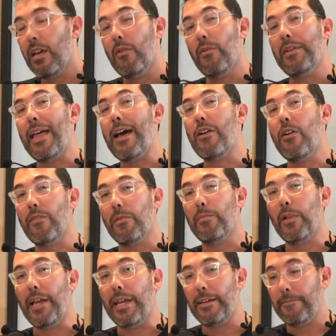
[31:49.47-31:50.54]
without
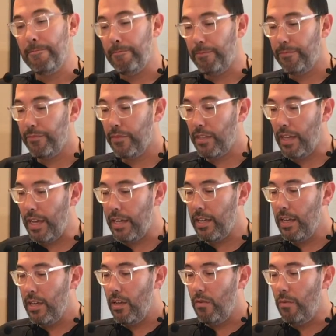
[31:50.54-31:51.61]
overplaying. Okay?
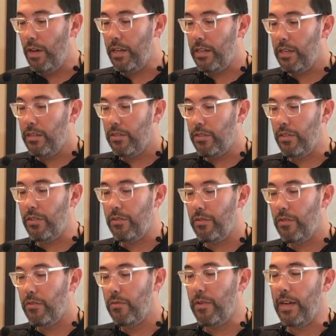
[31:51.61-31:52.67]
1, 2,
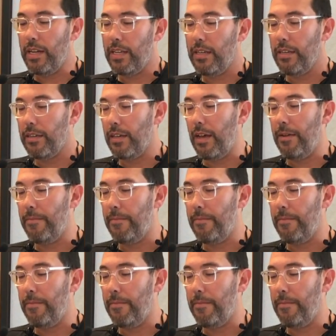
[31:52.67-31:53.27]
ready, go.